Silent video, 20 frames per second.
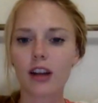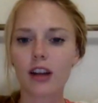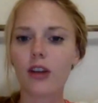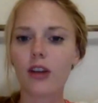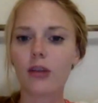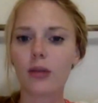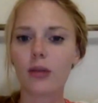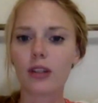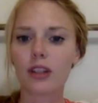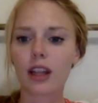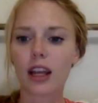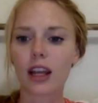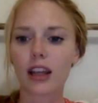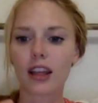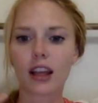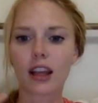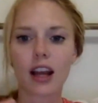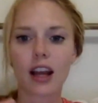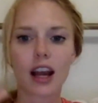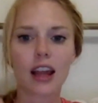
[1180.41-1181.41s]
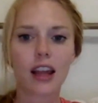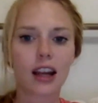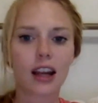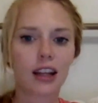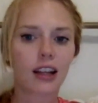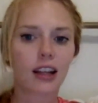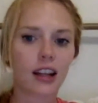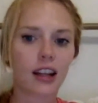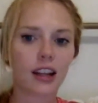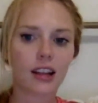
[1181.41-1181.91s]
who was like the guy that
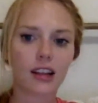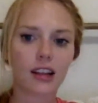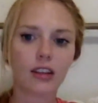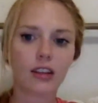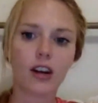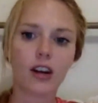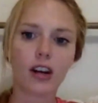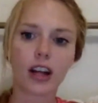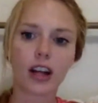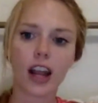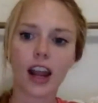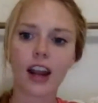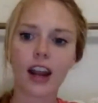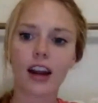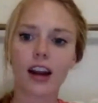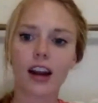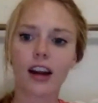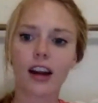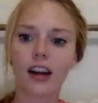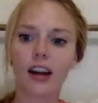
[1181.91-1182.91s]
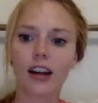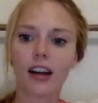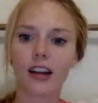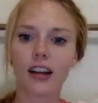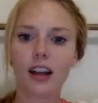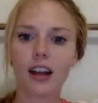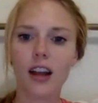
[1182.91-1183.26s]
had kind of the long hair and